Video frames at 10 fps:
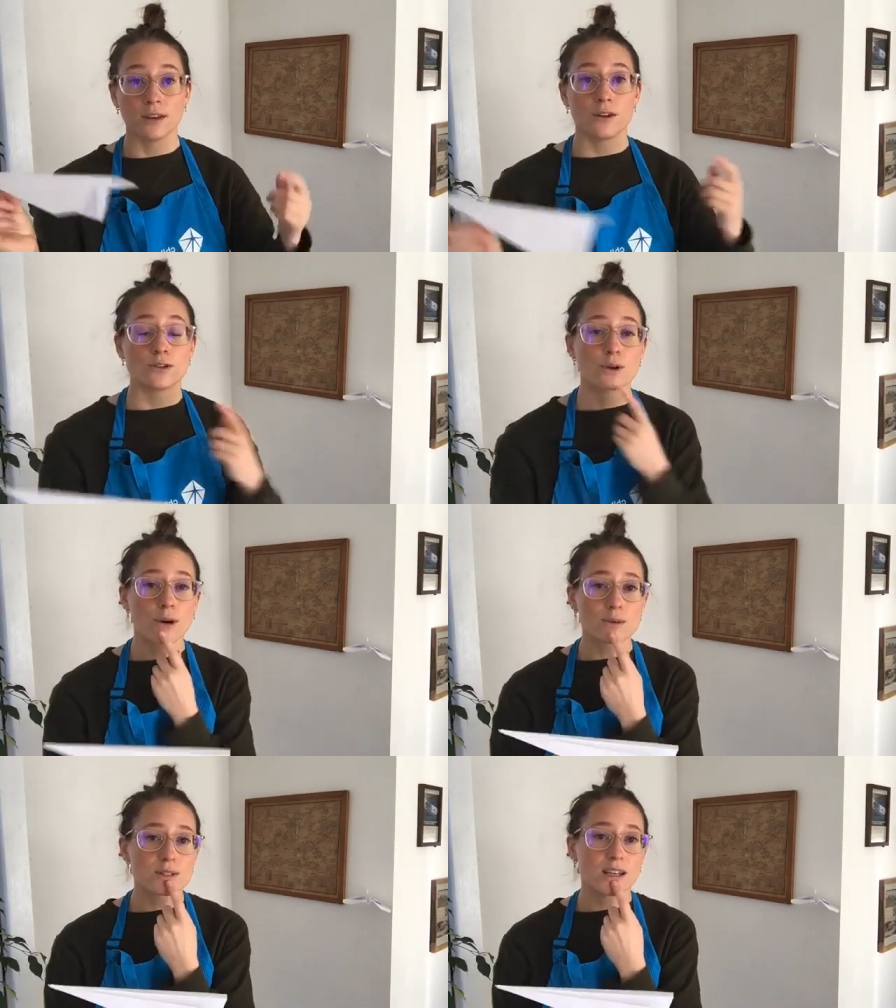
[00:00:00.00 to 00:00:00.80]
So I
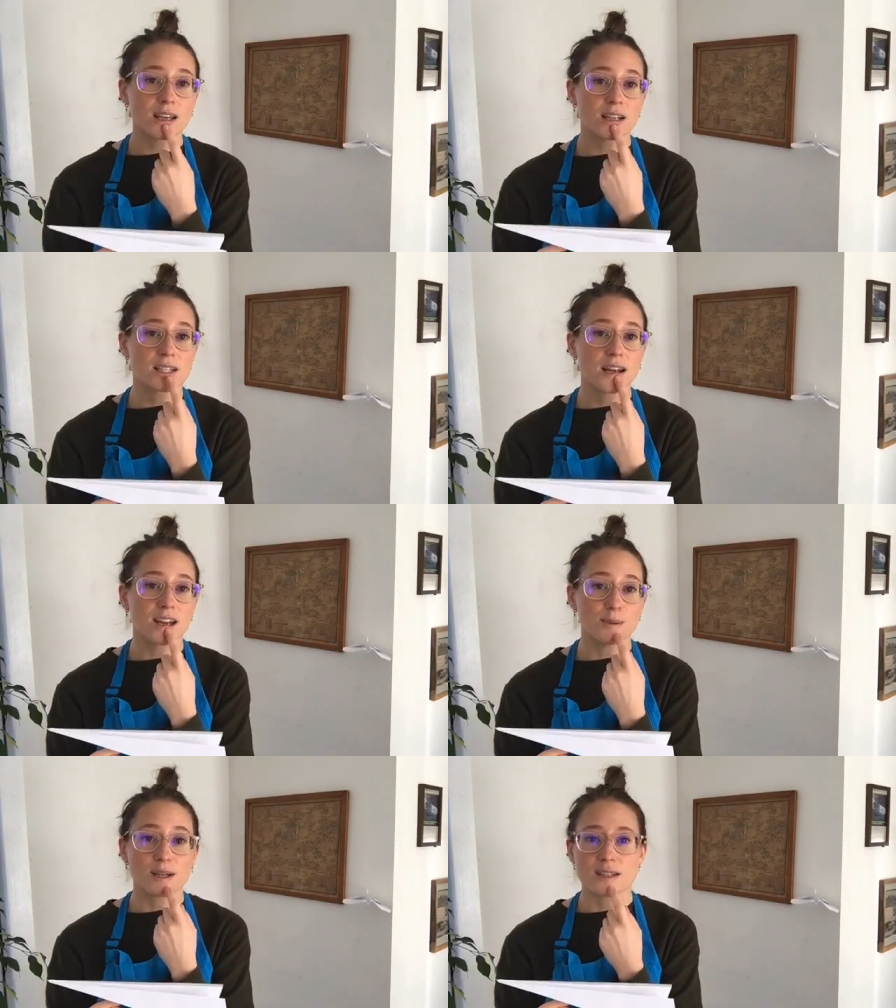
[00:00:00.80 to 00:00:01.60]
was thinking
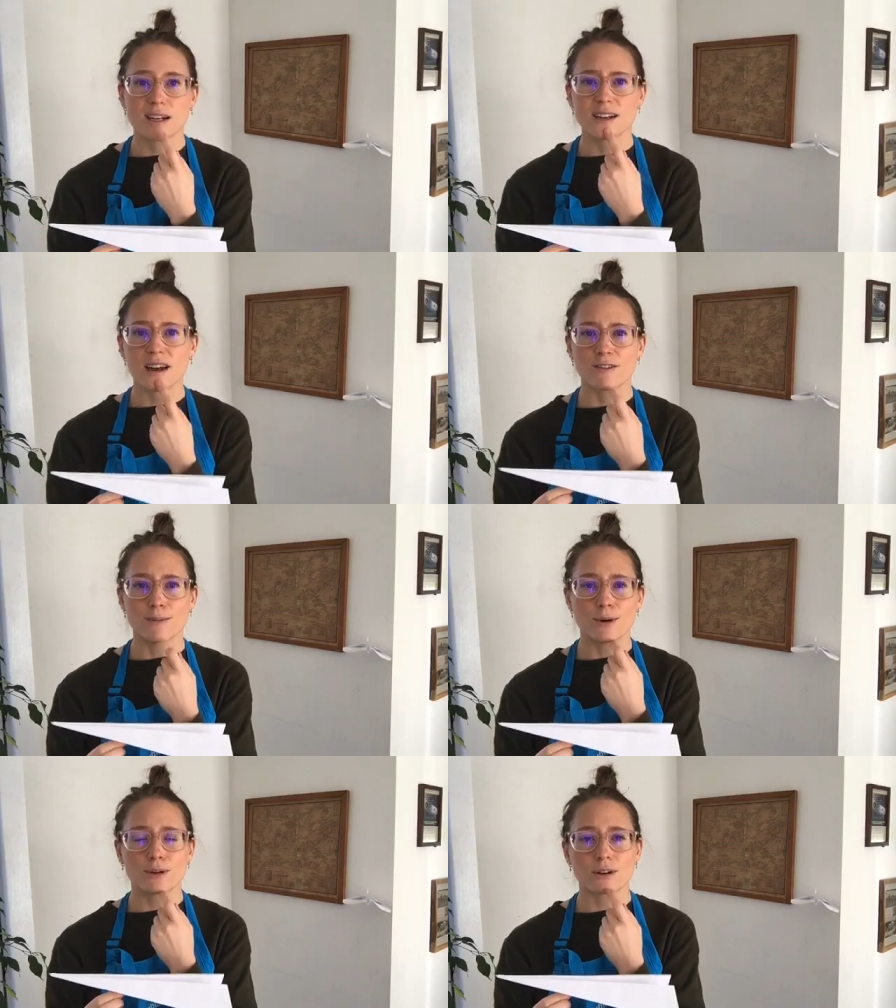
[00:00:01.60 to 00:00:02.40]
today, because I didn't have a
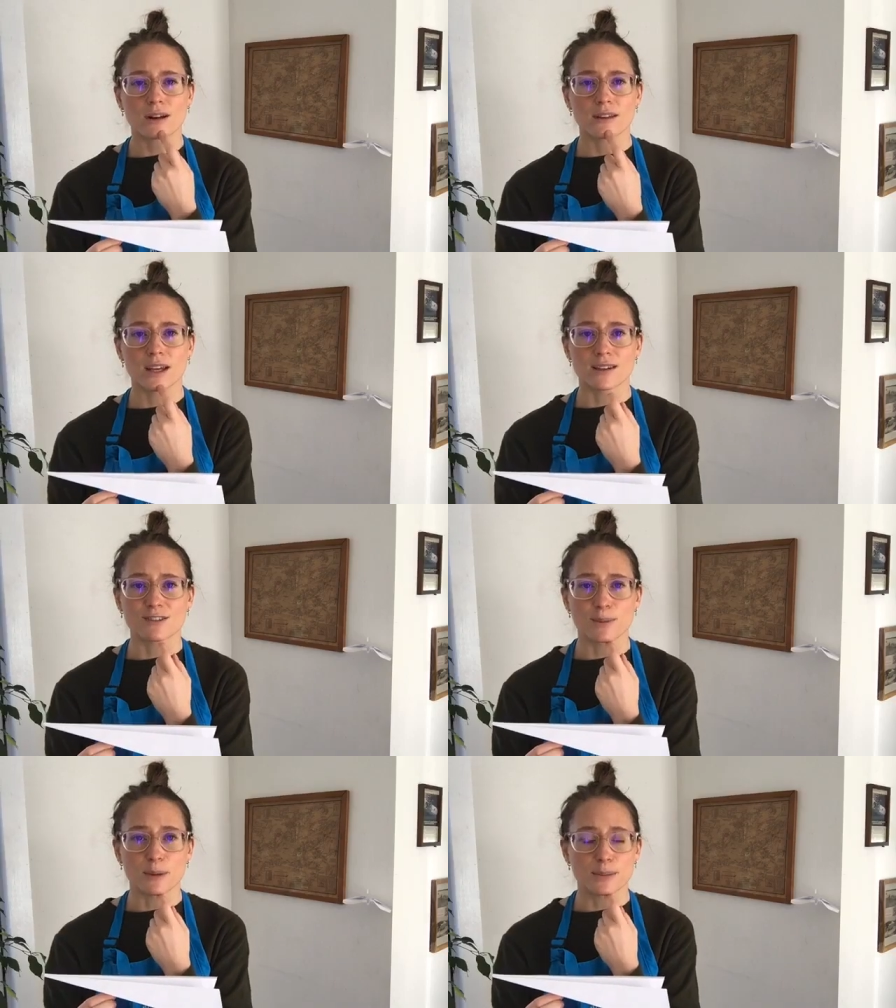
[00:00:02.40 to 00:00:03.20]
motor on the end
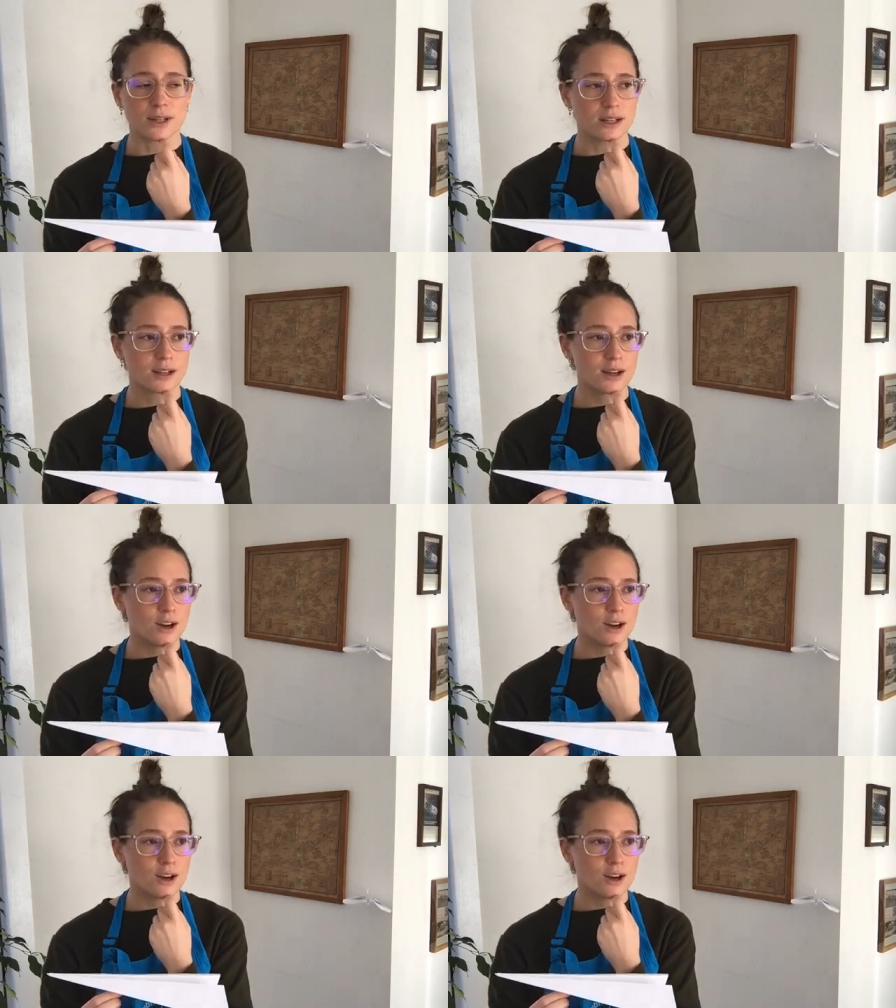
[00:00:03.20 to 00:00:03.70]
of my plane,